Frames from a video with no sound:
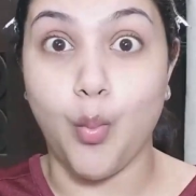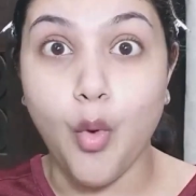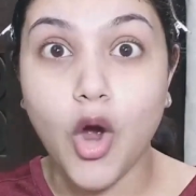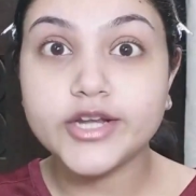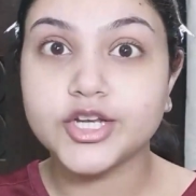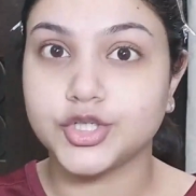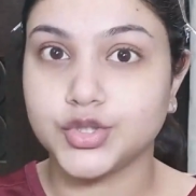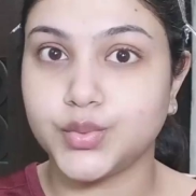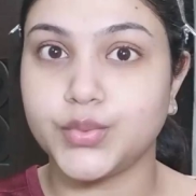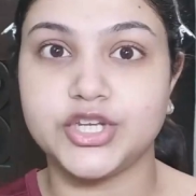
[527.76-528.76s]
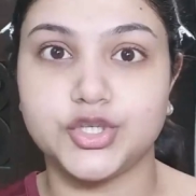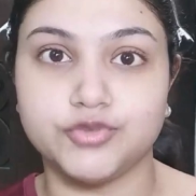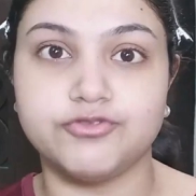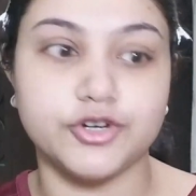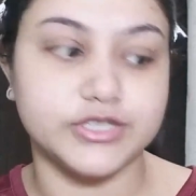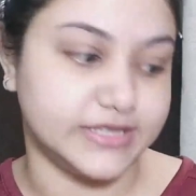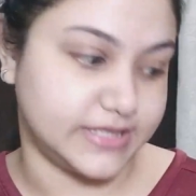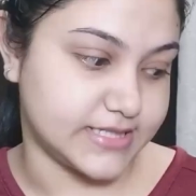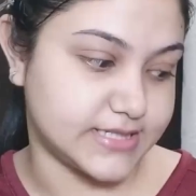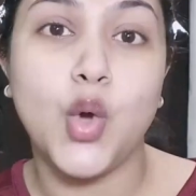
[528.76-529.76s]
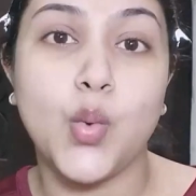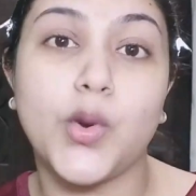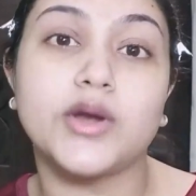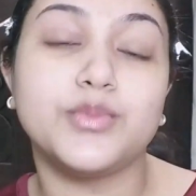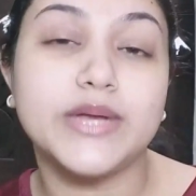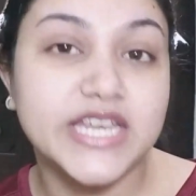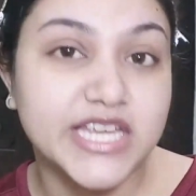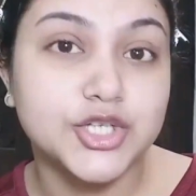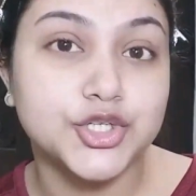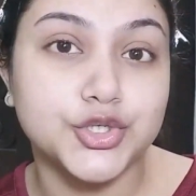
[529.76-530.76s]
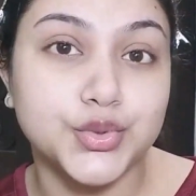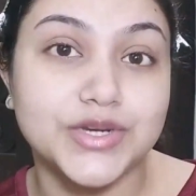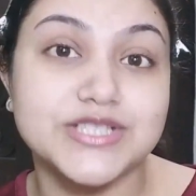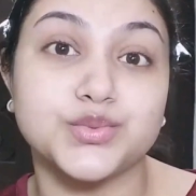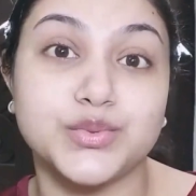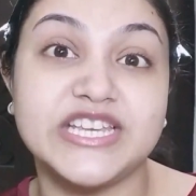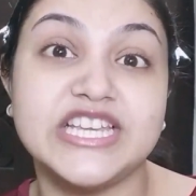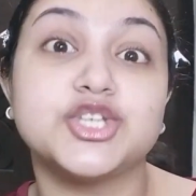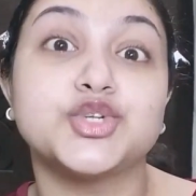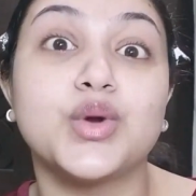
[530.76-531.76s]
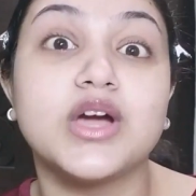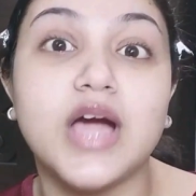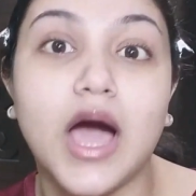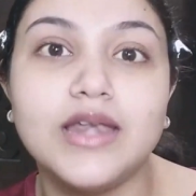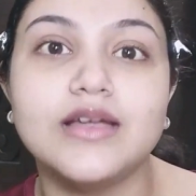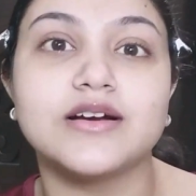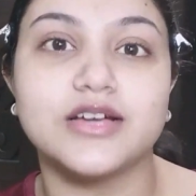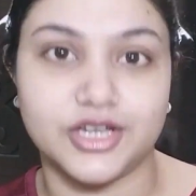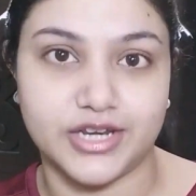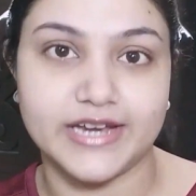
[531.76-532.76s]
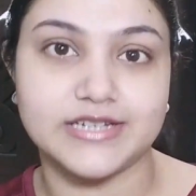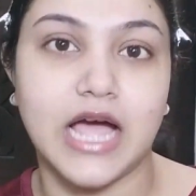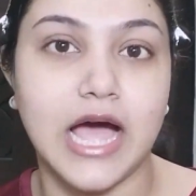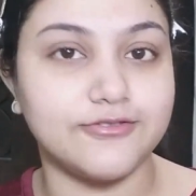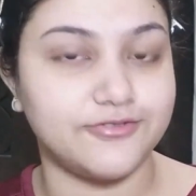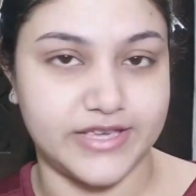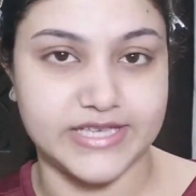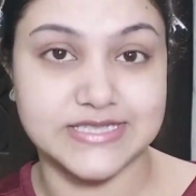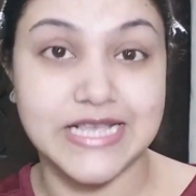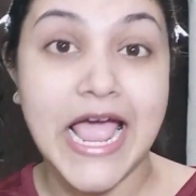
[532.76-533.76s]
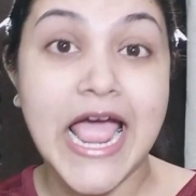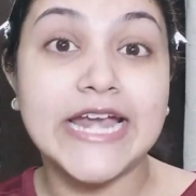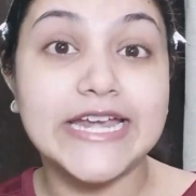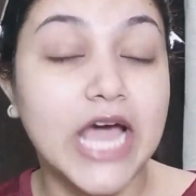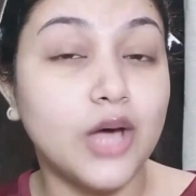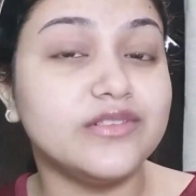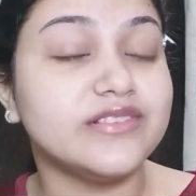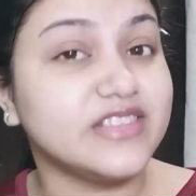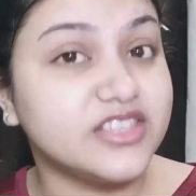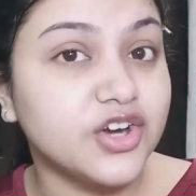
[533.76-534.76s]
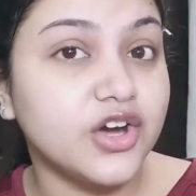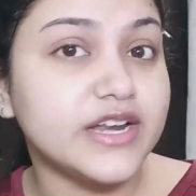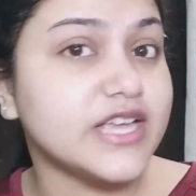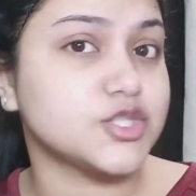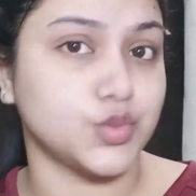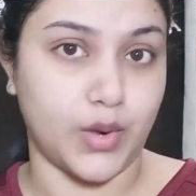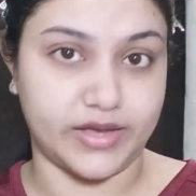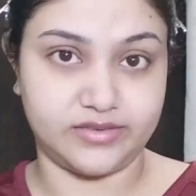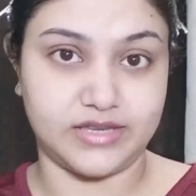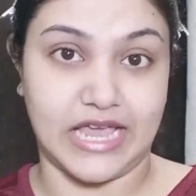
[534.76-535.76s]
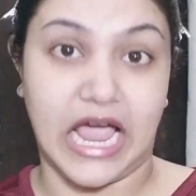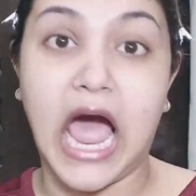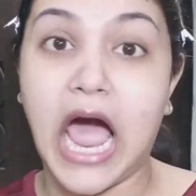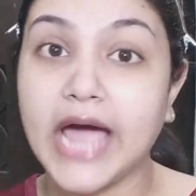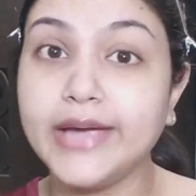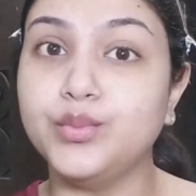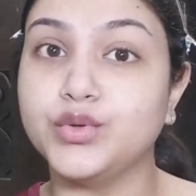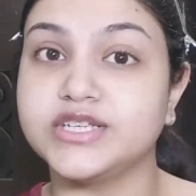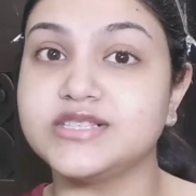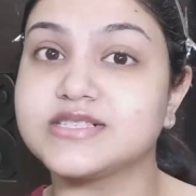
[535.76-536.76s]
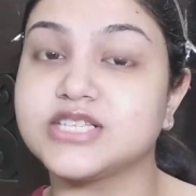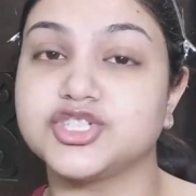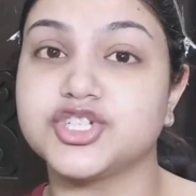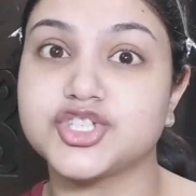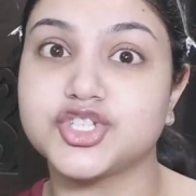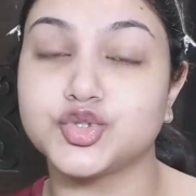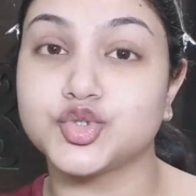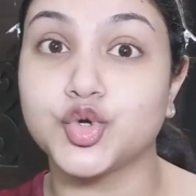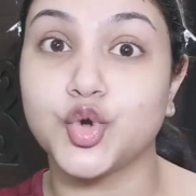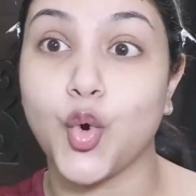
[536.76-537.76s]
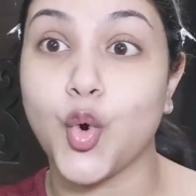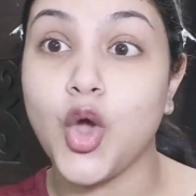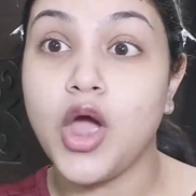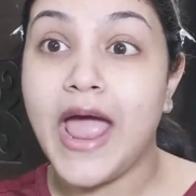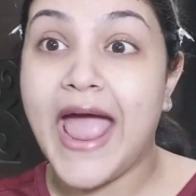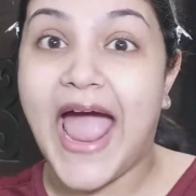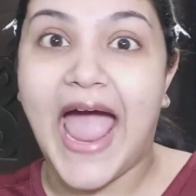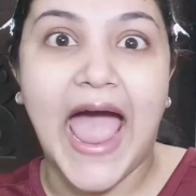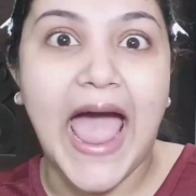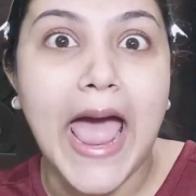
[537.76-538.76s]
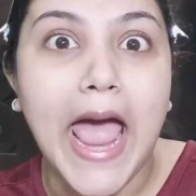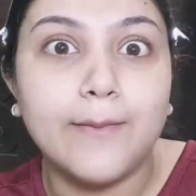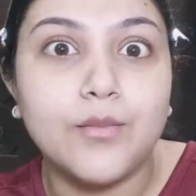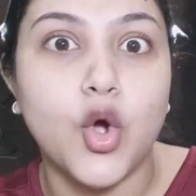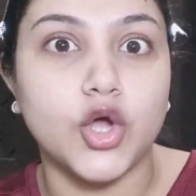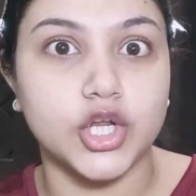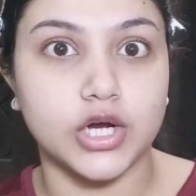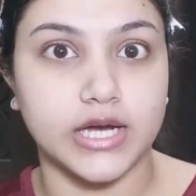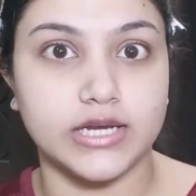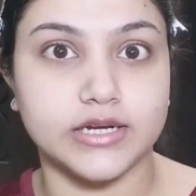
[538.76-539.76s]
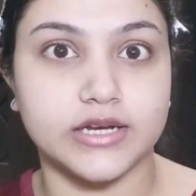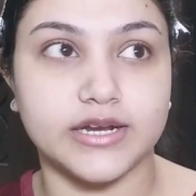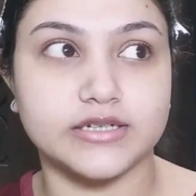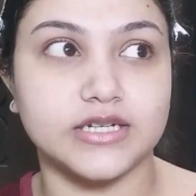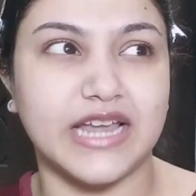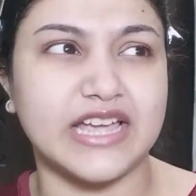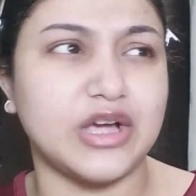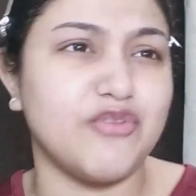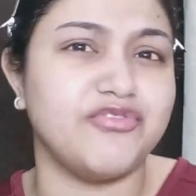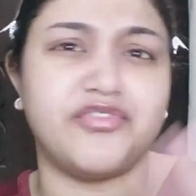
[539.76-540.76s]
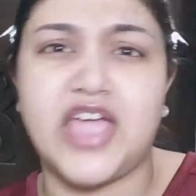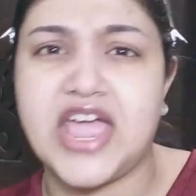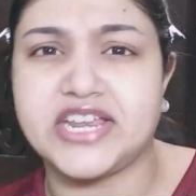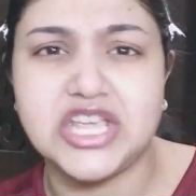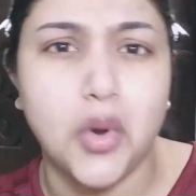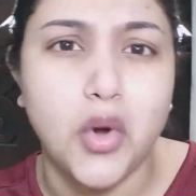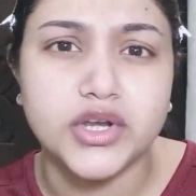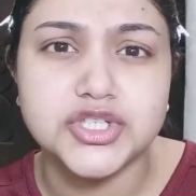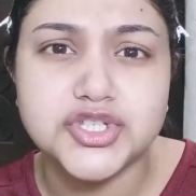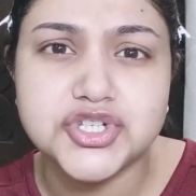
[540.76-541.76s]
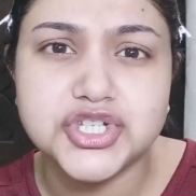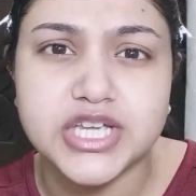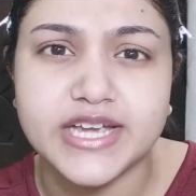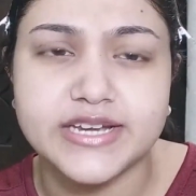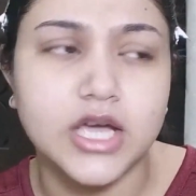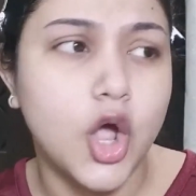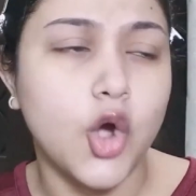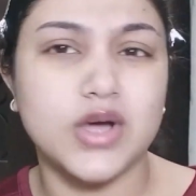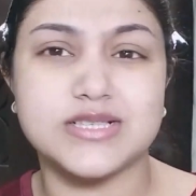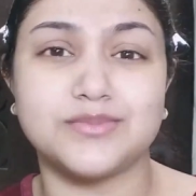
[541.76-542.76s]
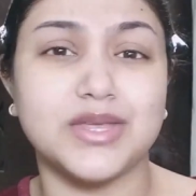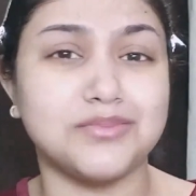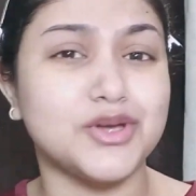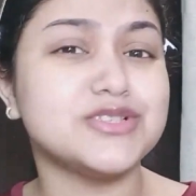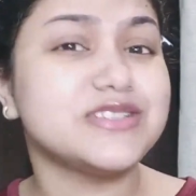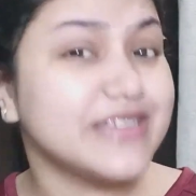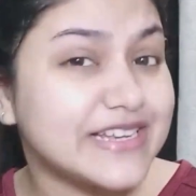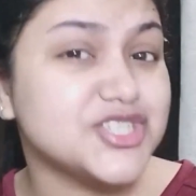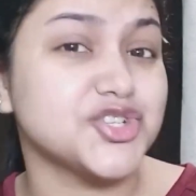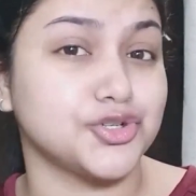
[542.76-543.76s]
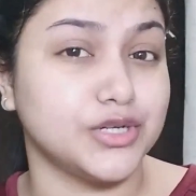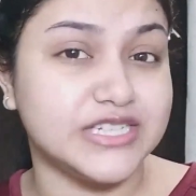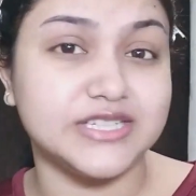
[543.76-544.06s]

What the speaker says: what do we do for this? What we need to do is we need to color correct our face. Now here is one thing. I wouldn't suggest you to go ham on your color corrector like a very orange shade or something, because it gets really